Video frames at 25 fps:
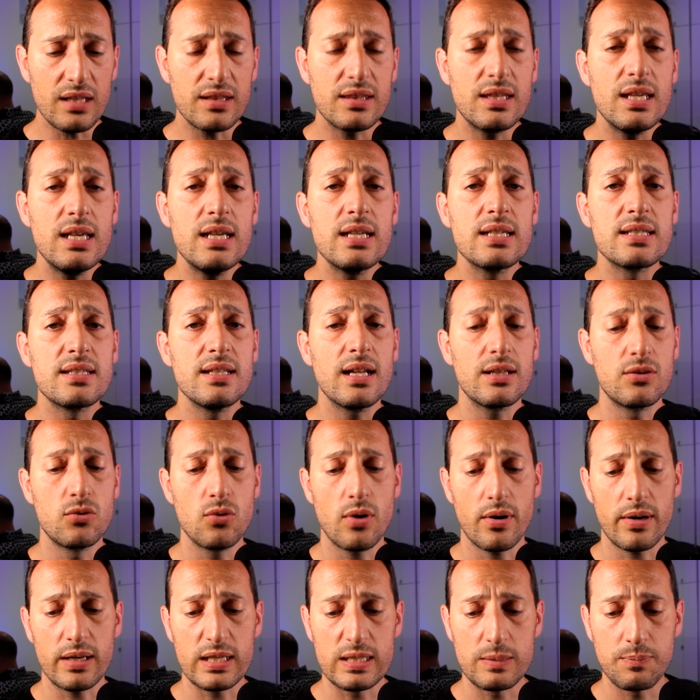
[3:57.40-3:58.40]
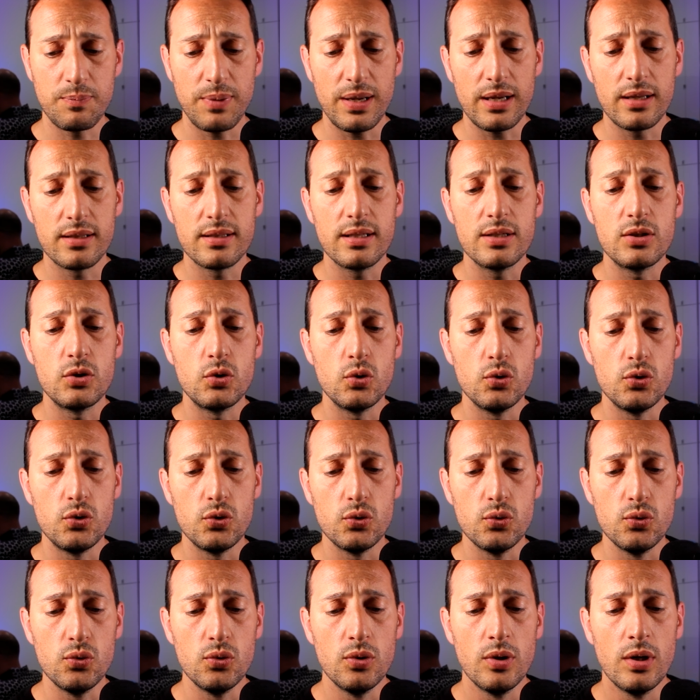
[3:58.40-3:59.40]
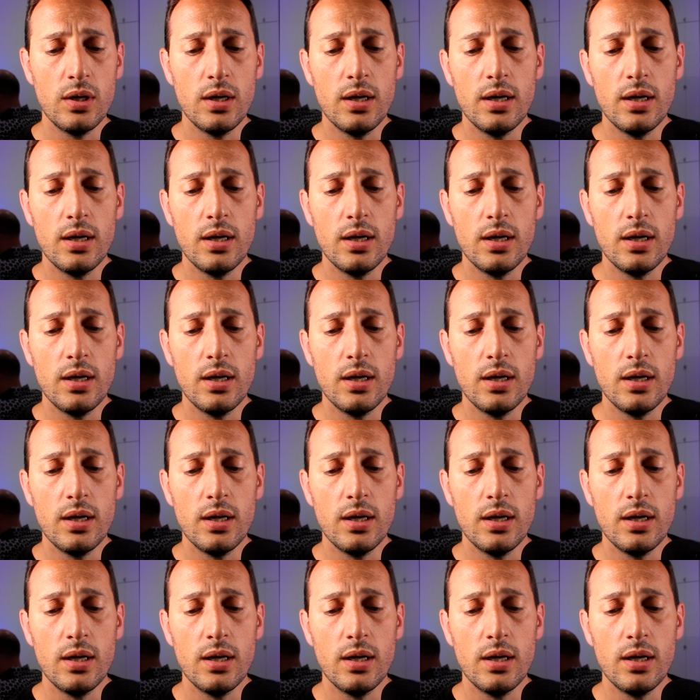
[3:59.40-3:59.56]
things that you are expected to do